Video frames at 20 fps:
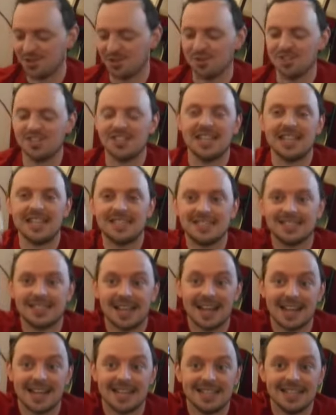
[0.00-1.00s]
George T.
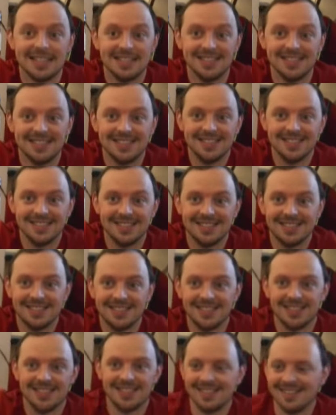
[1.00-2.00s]
Stagg. That's the
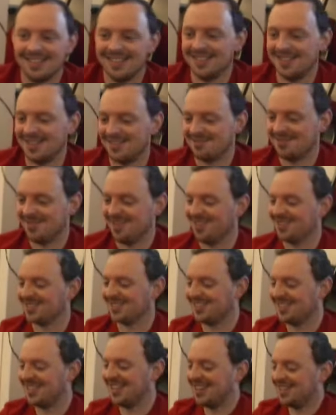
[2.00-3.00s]
strong one. I
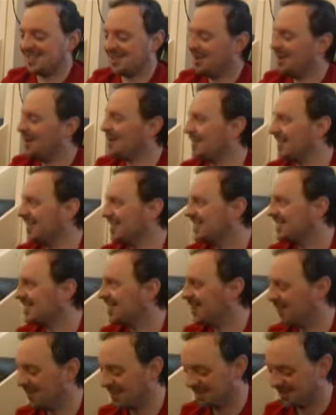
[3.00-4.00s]
was going to say that's the one I'm going to
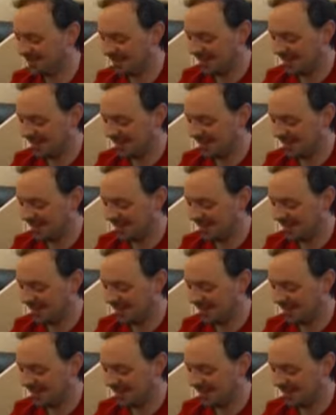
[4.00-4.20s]
start with.